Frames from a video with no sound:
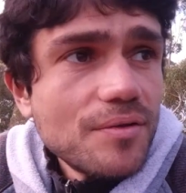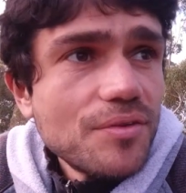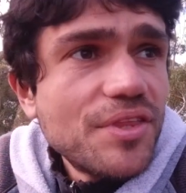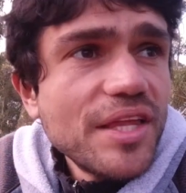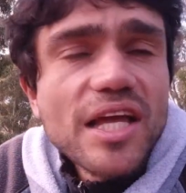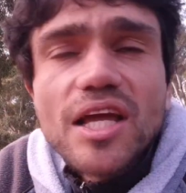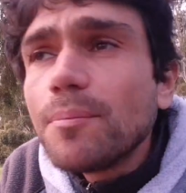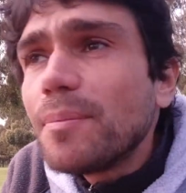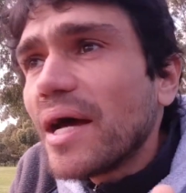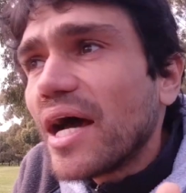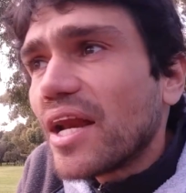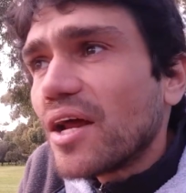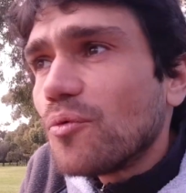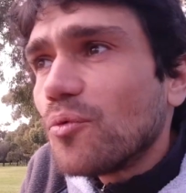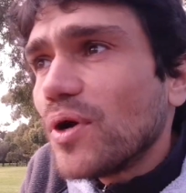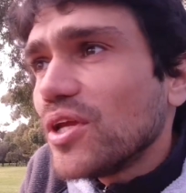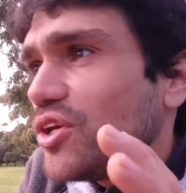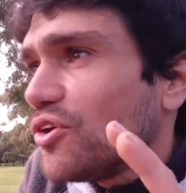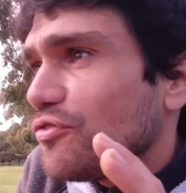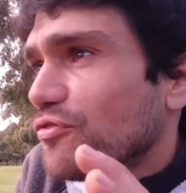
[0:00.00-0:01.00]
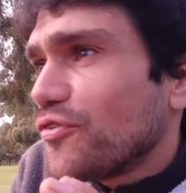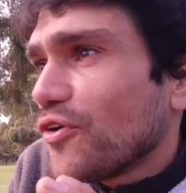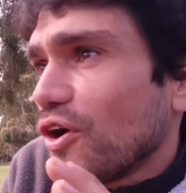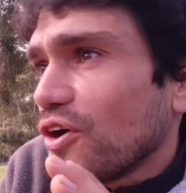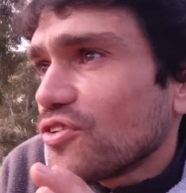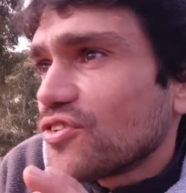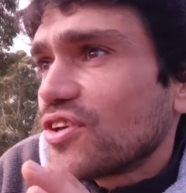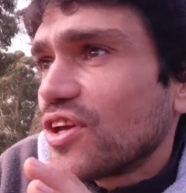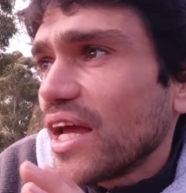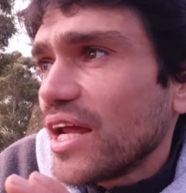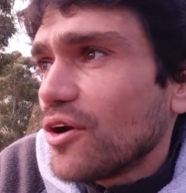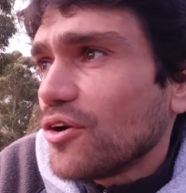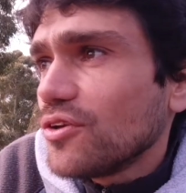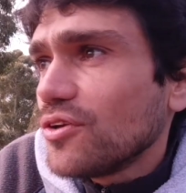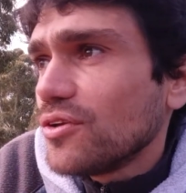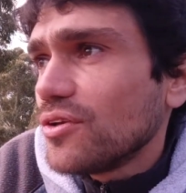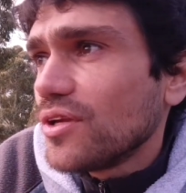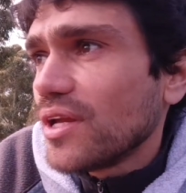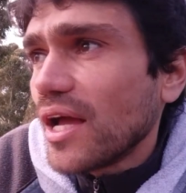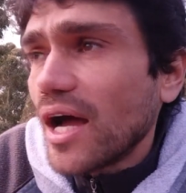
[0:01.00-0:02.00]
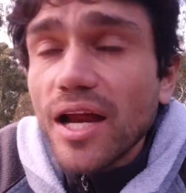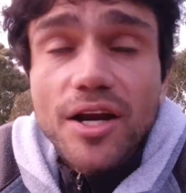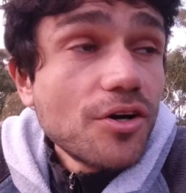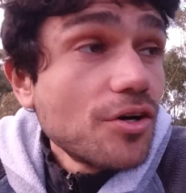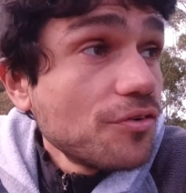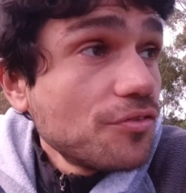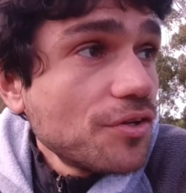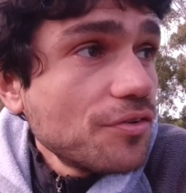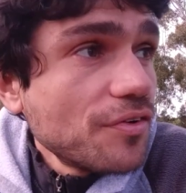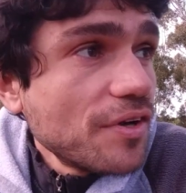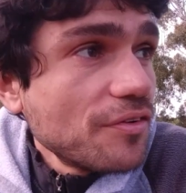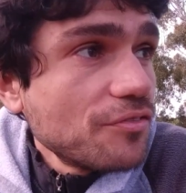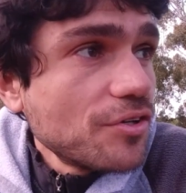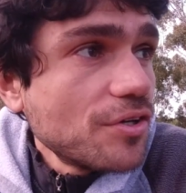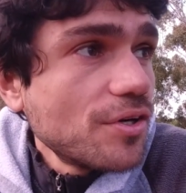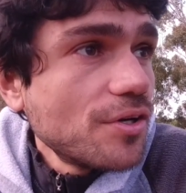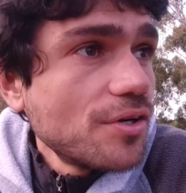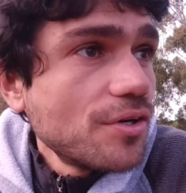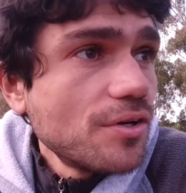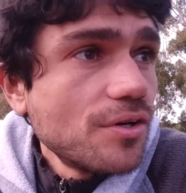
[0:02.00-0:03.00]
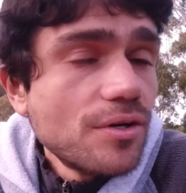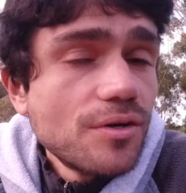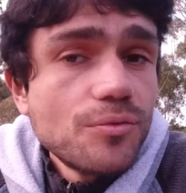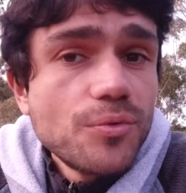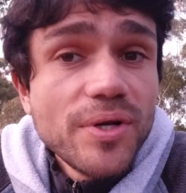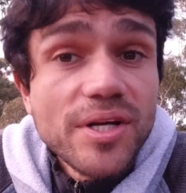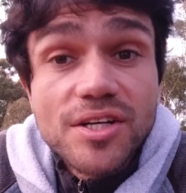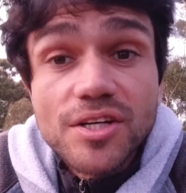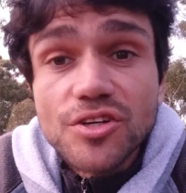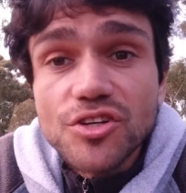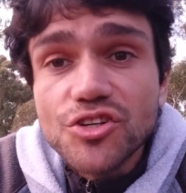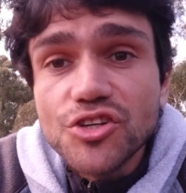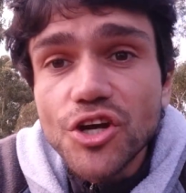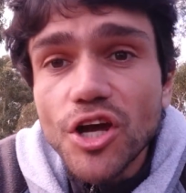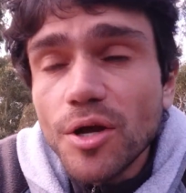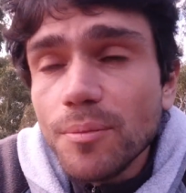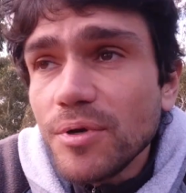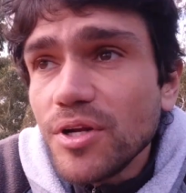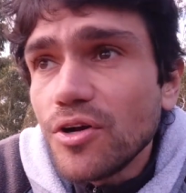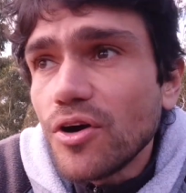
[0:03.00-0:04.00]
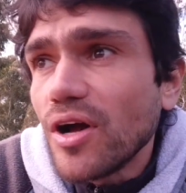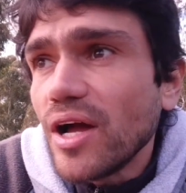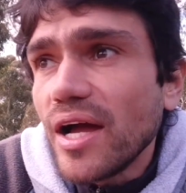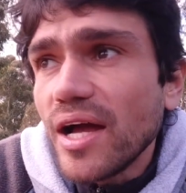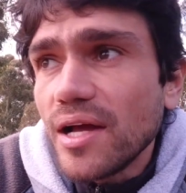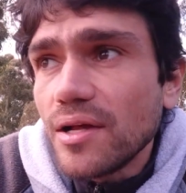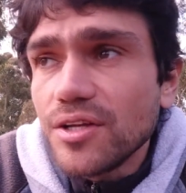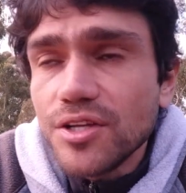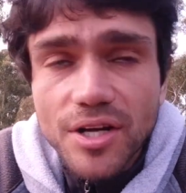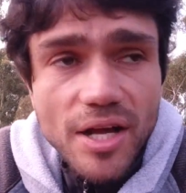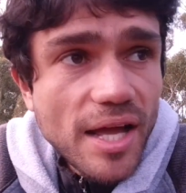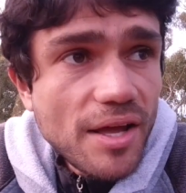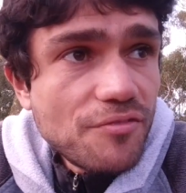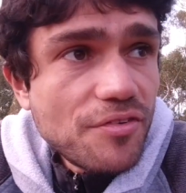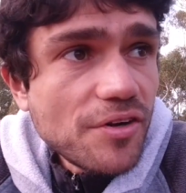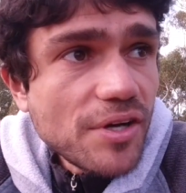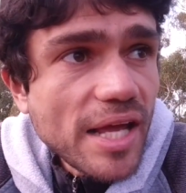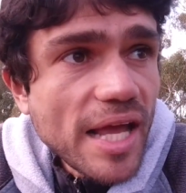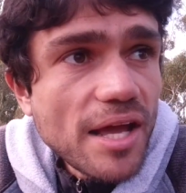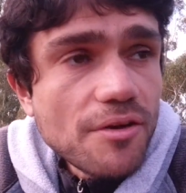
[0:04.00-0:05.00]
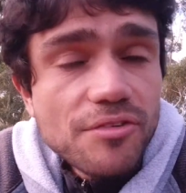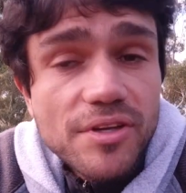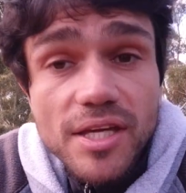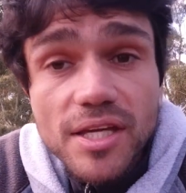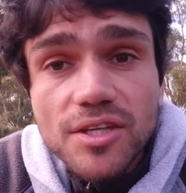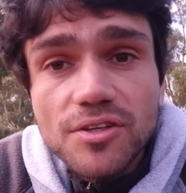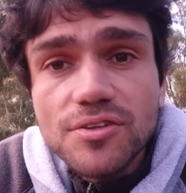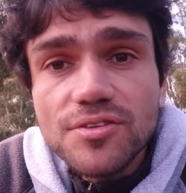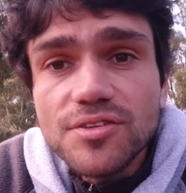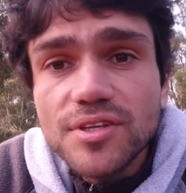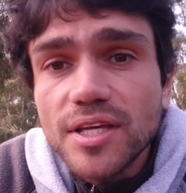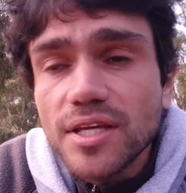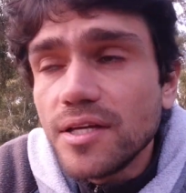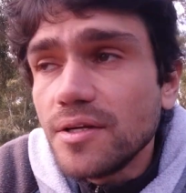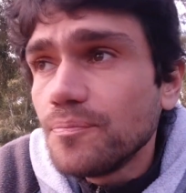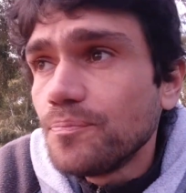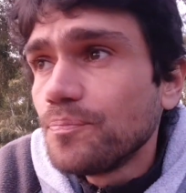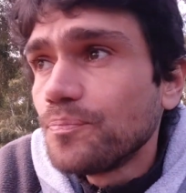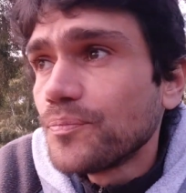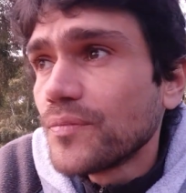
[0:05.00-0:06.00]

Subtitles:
Think about it. When you first get on, I don't know if you've ever ridden a Sherman or, you know, a very heavy EUC.